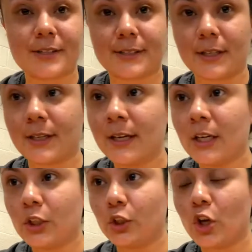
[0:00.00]
to,
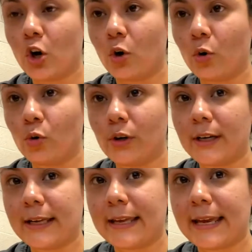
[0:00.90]
you know,
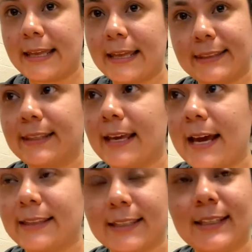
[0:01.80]
and
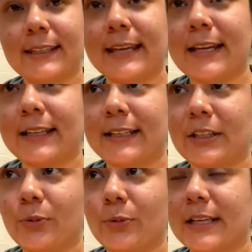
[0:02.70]
at the end of the day, like,
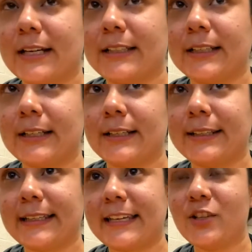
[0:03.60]
it was like
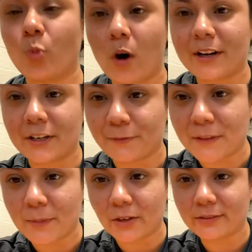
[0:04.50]
the kids wanted a
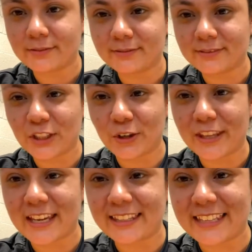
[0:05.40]
female. You know,
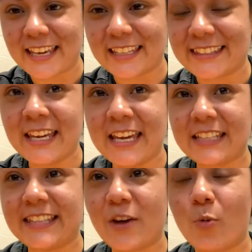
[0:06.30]

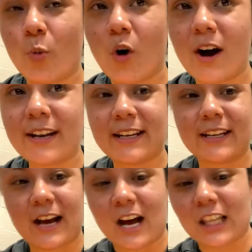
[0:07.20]
they wanted,
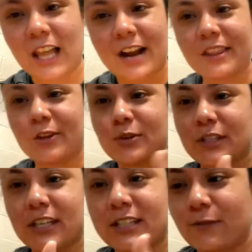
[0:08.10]
a lot of those
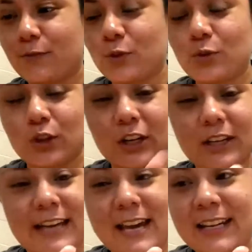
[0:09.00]
kids, if you
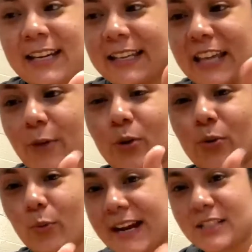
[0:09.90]
look at it, they were
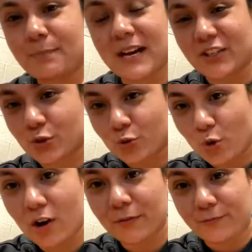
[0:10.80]
raised by
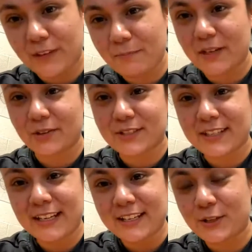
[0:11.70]
strong females.
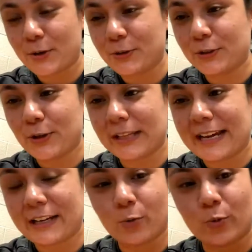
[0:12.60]
So, you know,
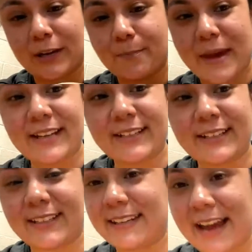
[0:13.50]
like, when men
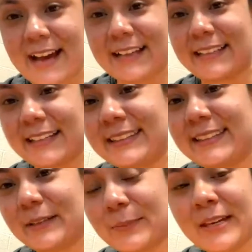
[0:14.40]
could not get
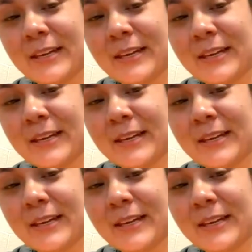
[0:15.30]
them